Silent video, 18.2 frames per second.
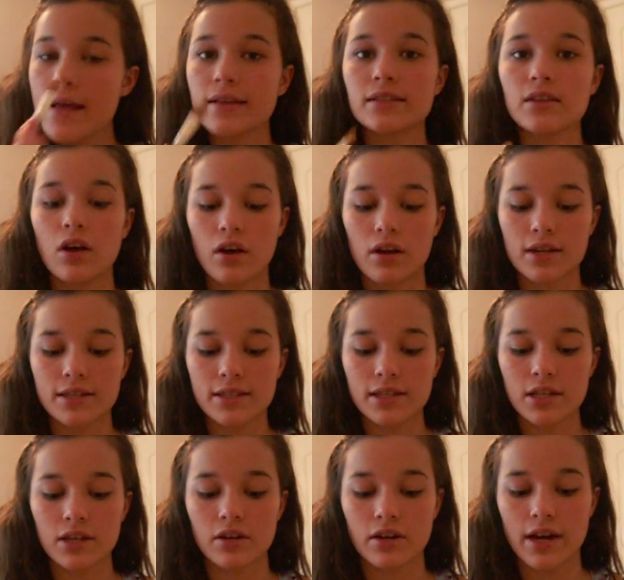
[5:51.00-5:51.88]
is
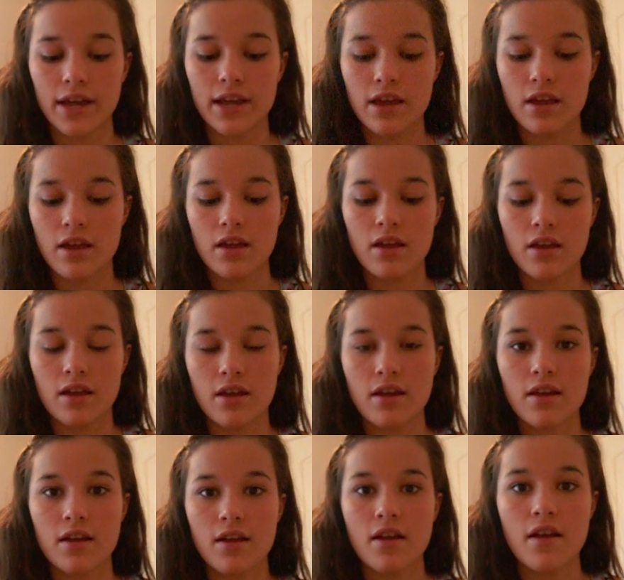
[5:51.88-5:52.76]
honestly great
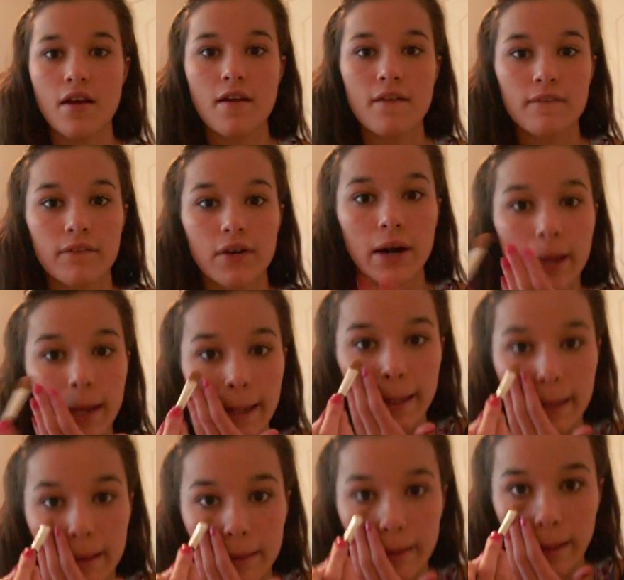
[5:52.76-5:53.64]
for
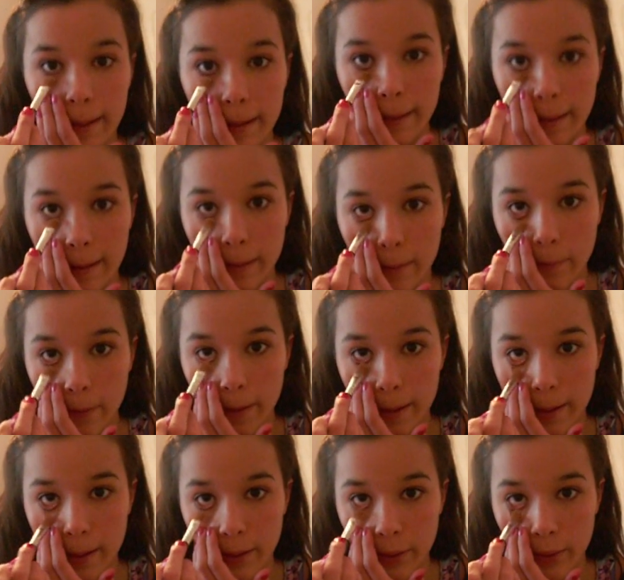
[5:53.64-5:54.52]
anything that you
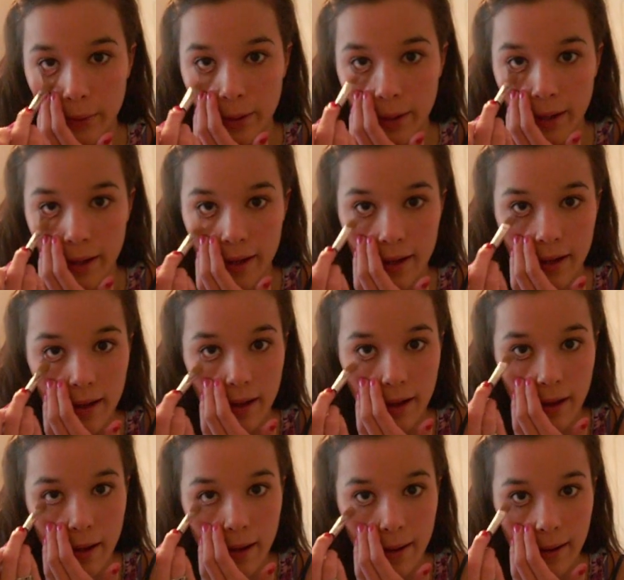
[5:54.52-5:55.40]
want to
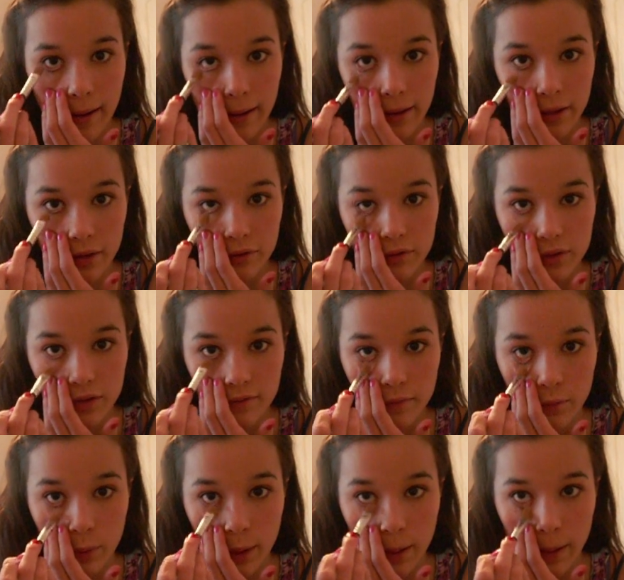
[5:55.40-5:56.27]
use it
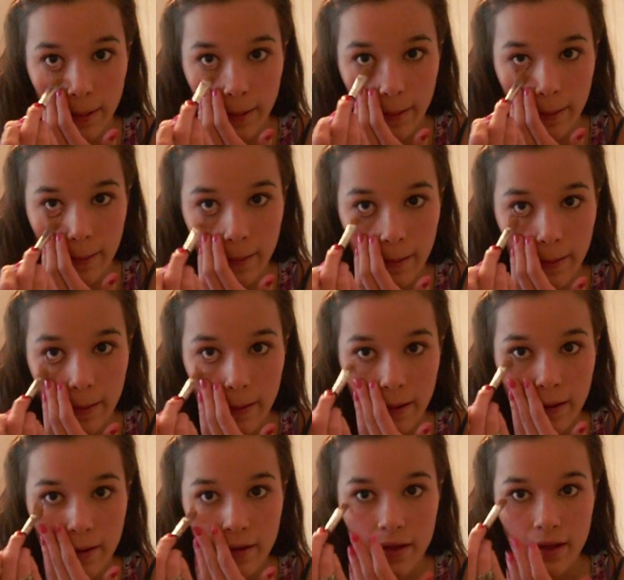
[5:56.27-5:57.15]
for.
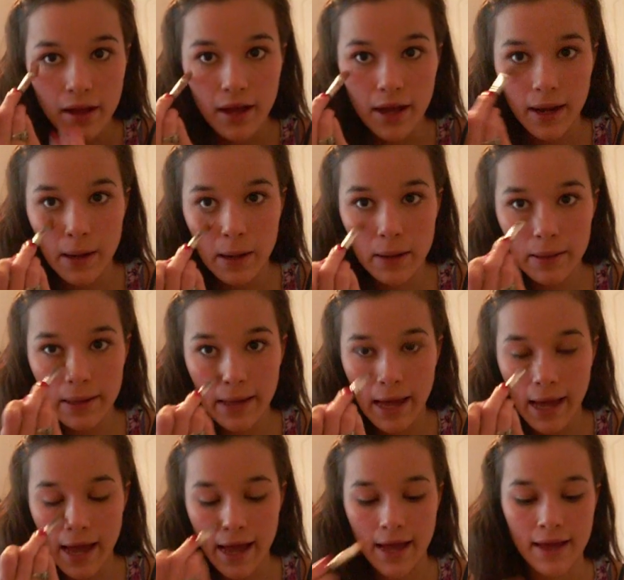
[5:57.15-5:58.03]
Under
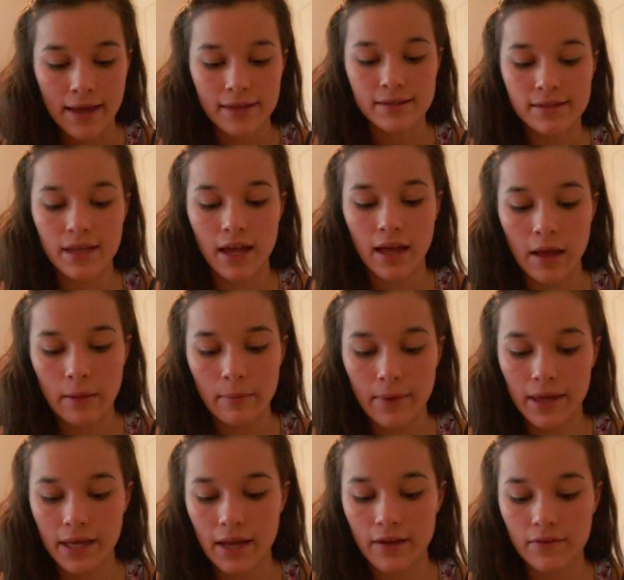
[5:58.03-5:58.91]
the eyes,
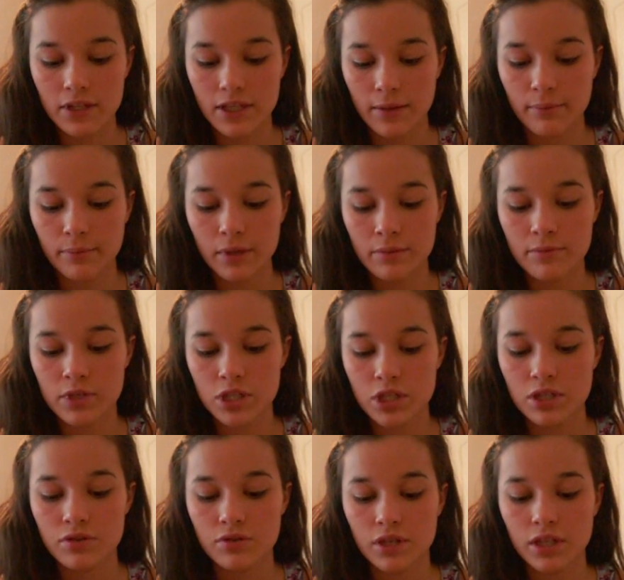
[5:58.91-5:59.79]
it covers up
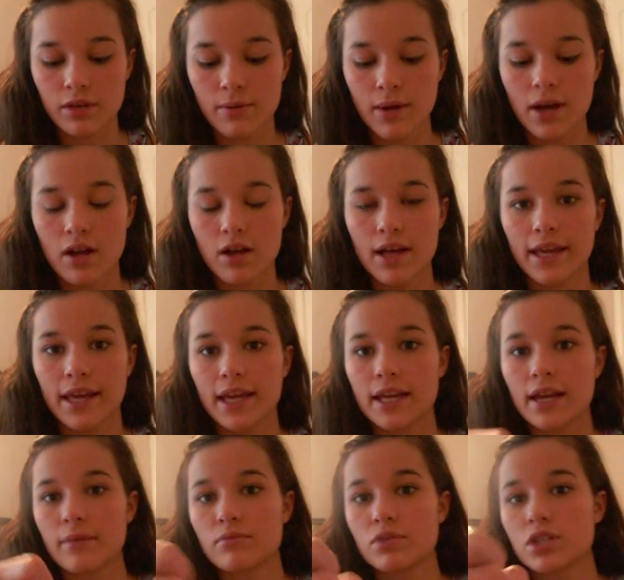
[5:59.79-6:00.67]
blemishes really well.
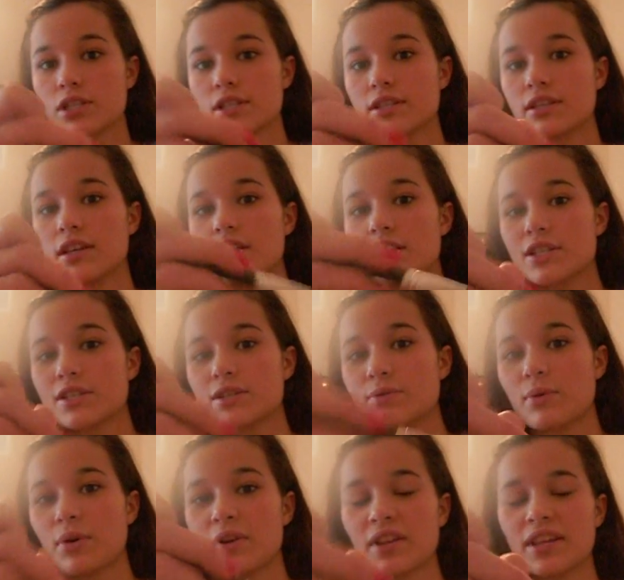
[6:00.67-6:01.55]
Again, I'm just
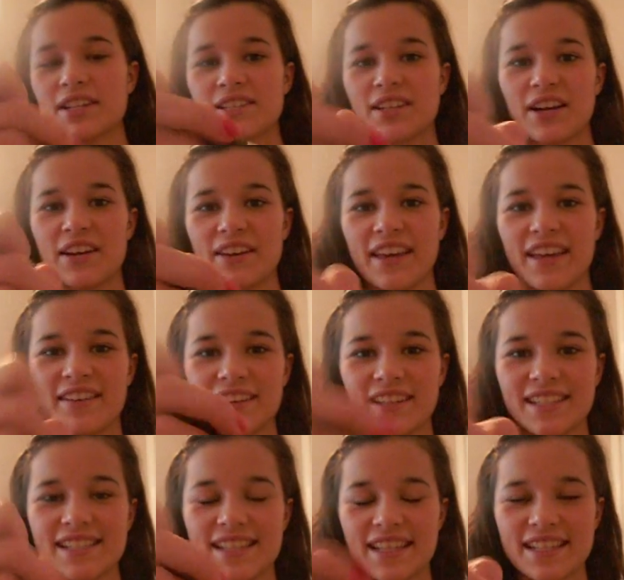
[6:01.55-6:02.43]
swirling. Sorry, you can't
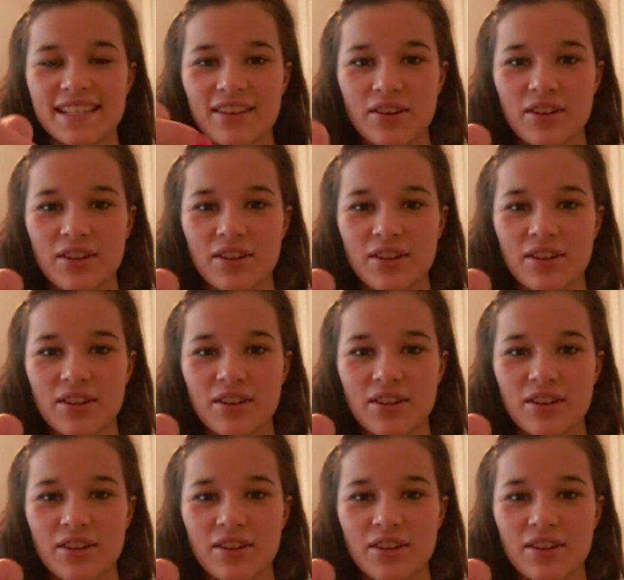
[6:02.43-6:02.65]
really see this.